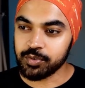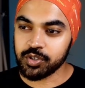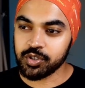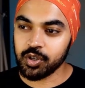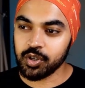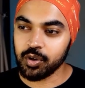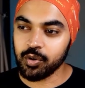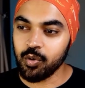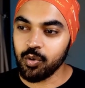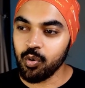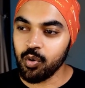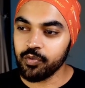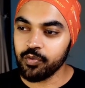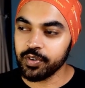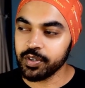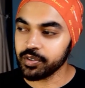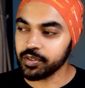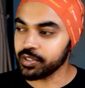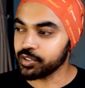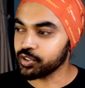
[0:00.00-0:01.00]
going to go
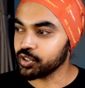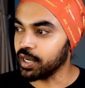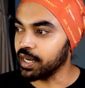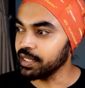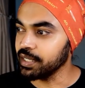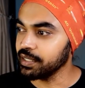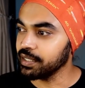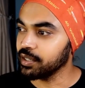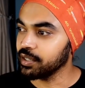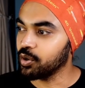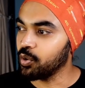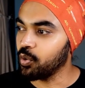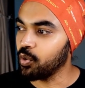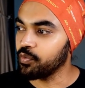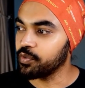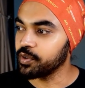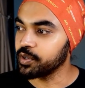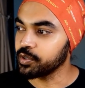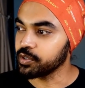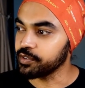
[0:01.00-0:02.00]
over to the chart, go
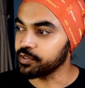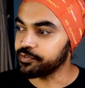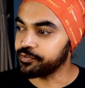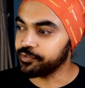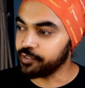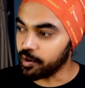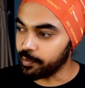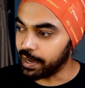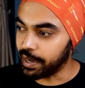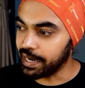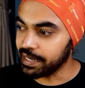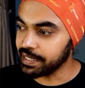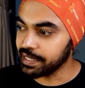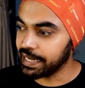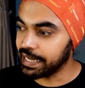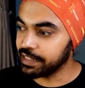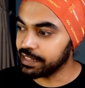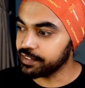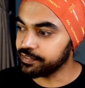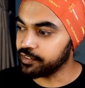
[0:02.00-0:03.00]
over to the format.
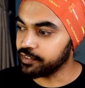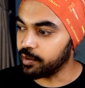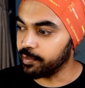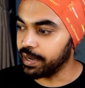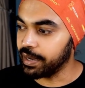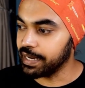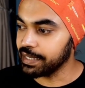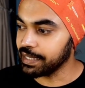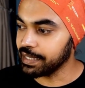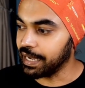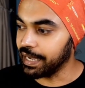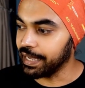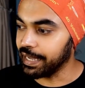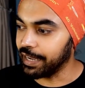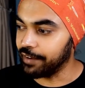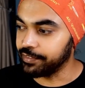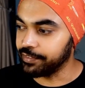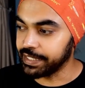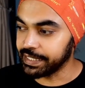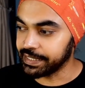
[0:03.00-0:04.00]
In the format, I
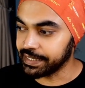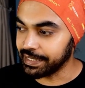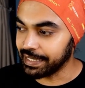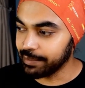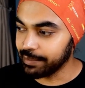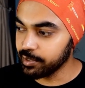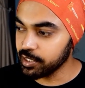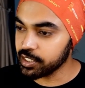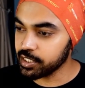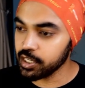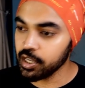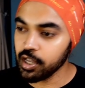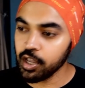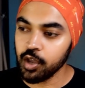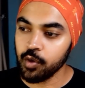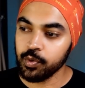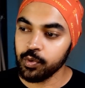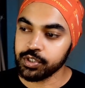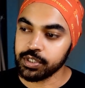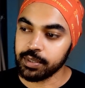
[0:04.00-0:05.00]
have data labels,
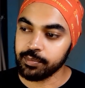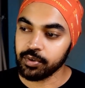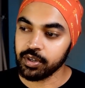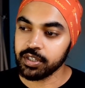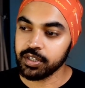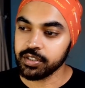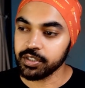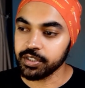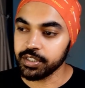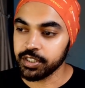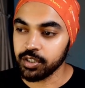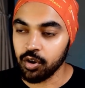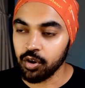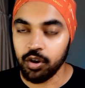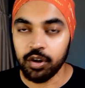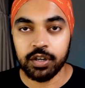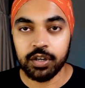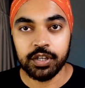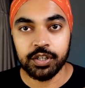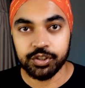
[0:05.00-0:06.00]
which I'm going to turn it
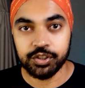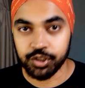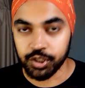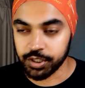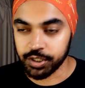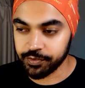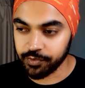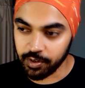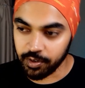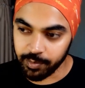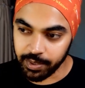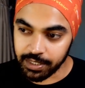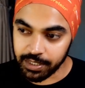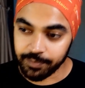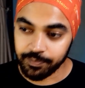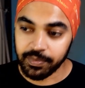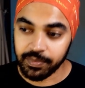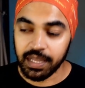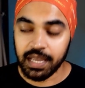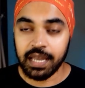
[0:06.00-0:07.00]
on just for a bit.
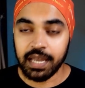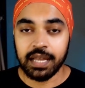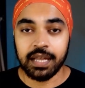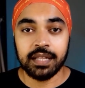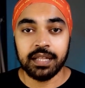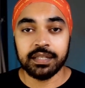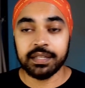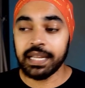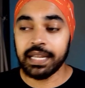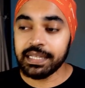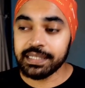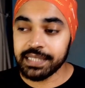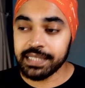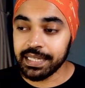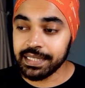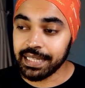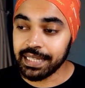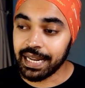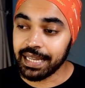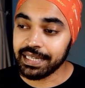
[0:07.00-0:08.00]
The next
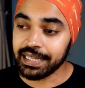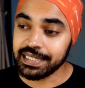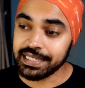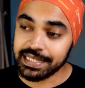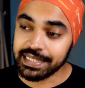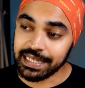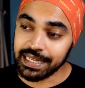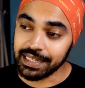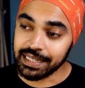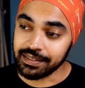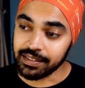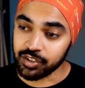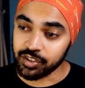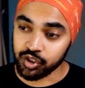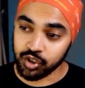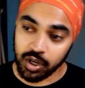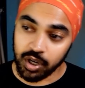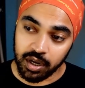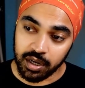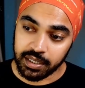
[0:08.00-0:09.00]
thing that I can see in this
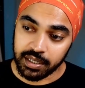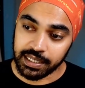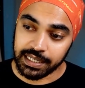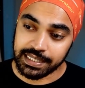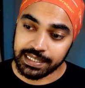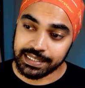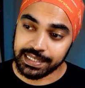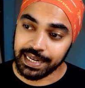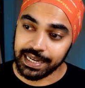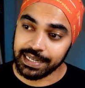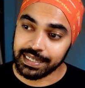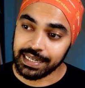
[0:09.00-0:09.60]
chart is that